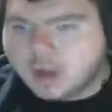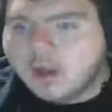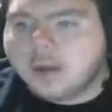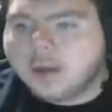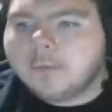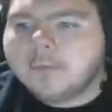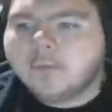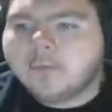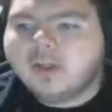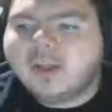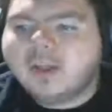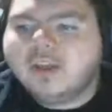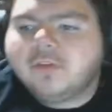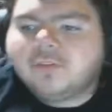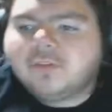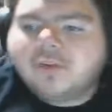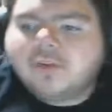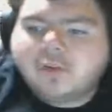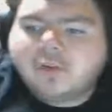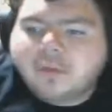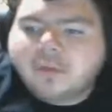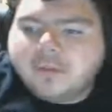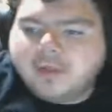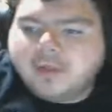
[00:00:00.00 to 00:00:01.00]
Please
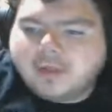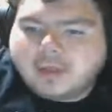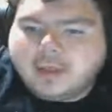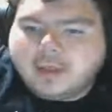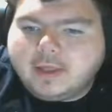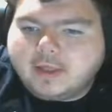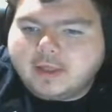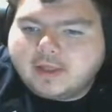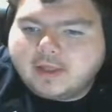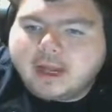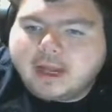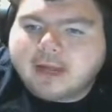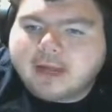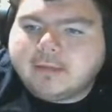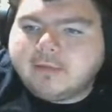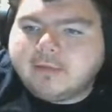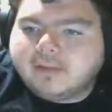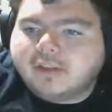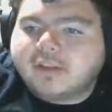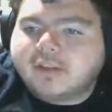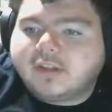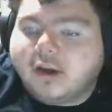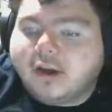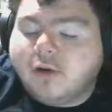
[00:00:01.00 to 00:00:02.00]
first let me say this. I'm
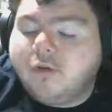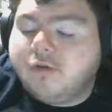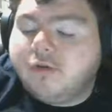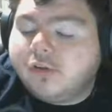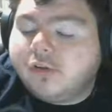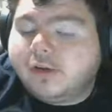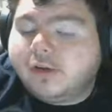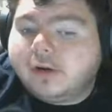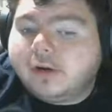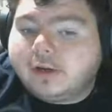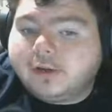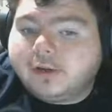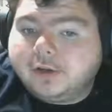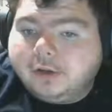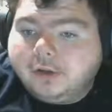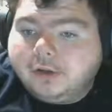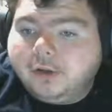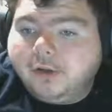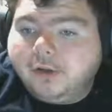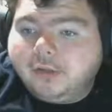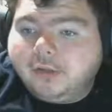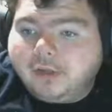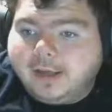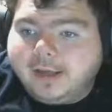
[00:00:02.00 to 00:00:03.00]
so sorry,
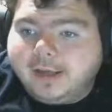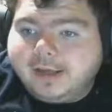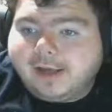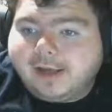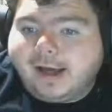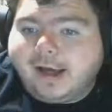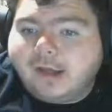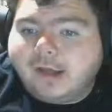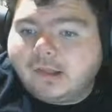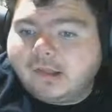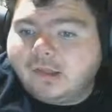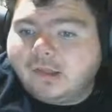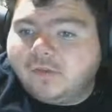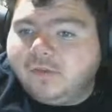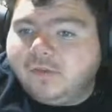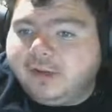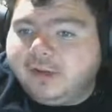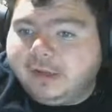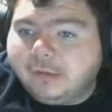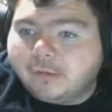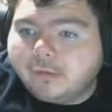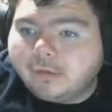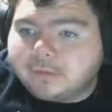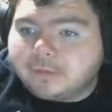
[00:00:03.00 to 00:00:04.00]
girls and guys. This
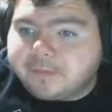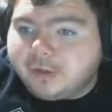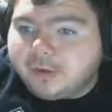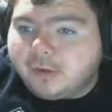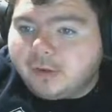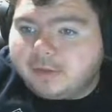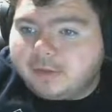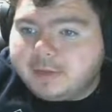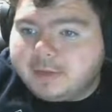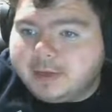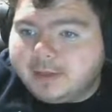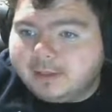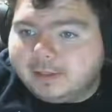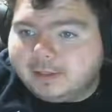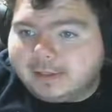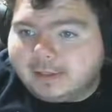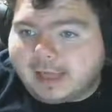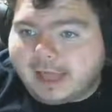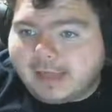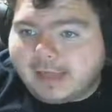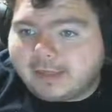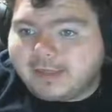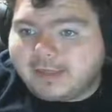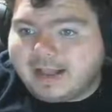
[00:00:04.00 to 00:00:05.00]
video was supposed to be out
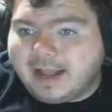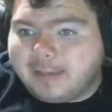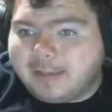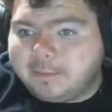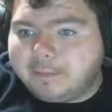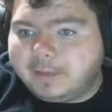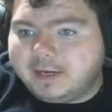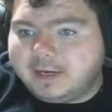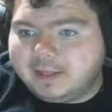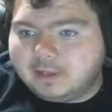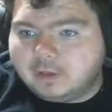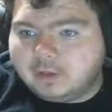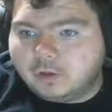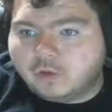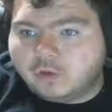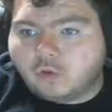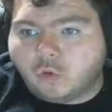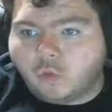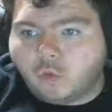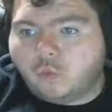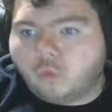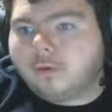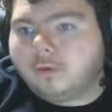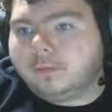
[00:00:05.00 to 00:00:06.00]
last night, but it looked
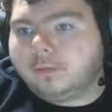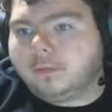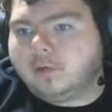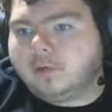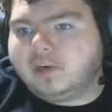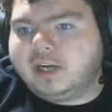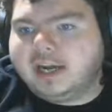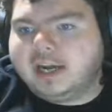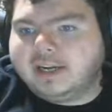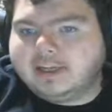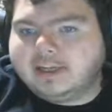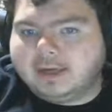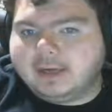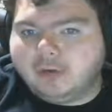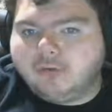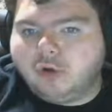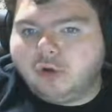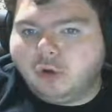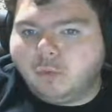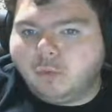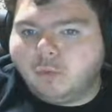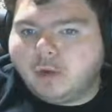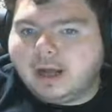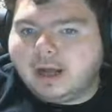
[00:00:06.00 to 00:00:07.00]
horrible, and I don't know
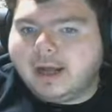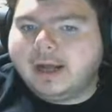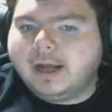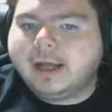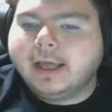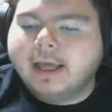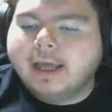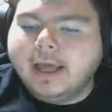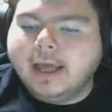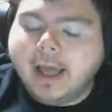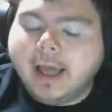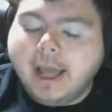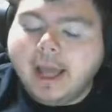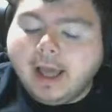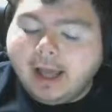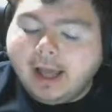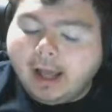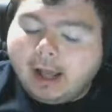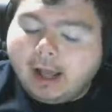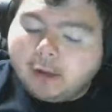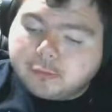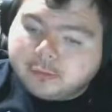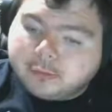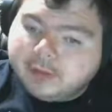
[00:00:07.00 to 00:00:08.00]
why.
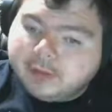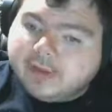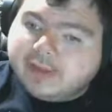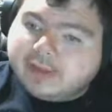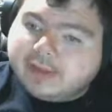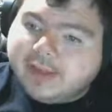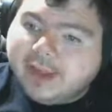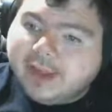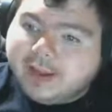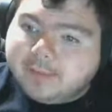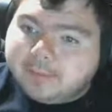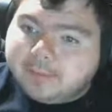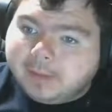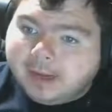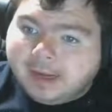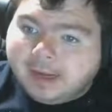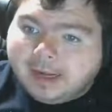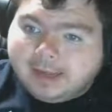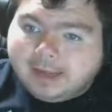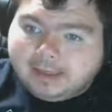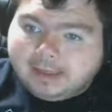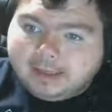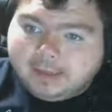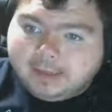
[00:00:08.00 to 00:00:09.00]
I reset
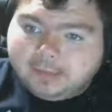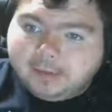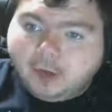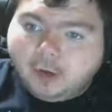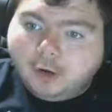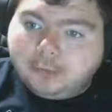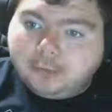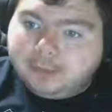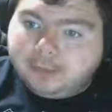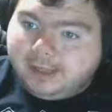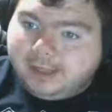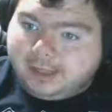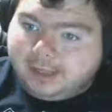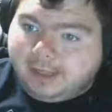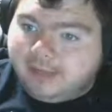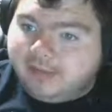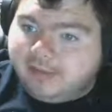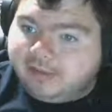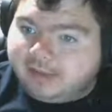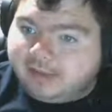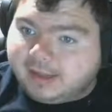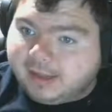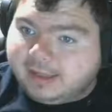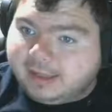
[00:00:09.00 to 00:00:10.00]
my OBS
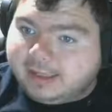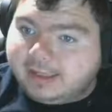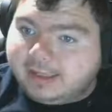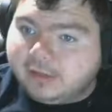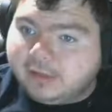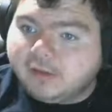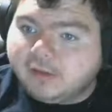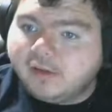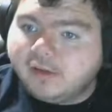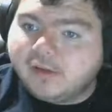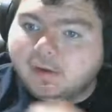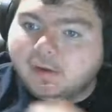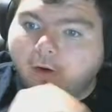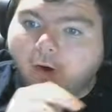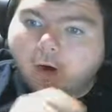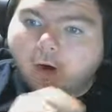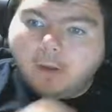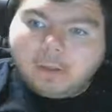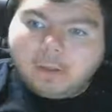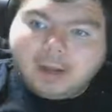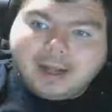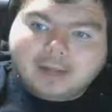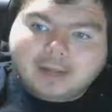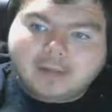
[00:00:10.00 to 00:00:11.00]
settings all
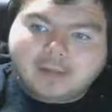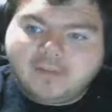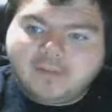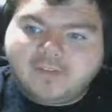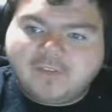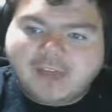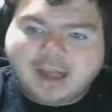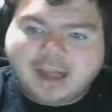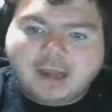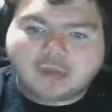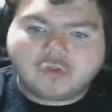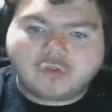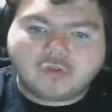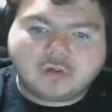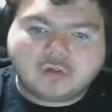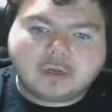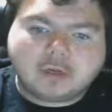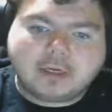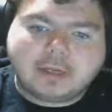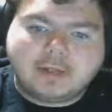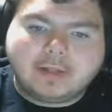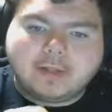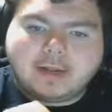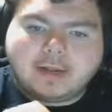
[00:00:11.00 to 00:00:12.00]
back to factory,
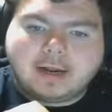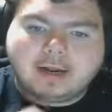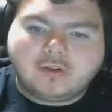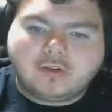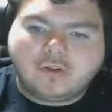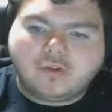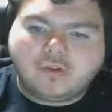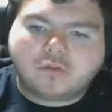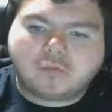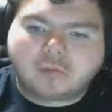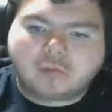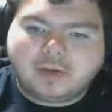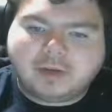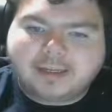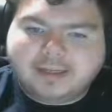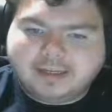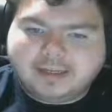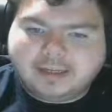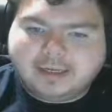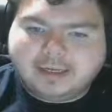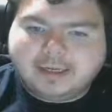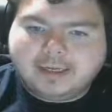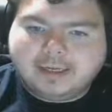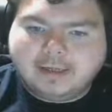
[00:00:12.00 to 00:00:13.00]
and then I just
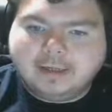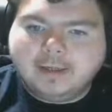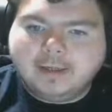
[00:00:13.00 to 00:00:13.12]
redid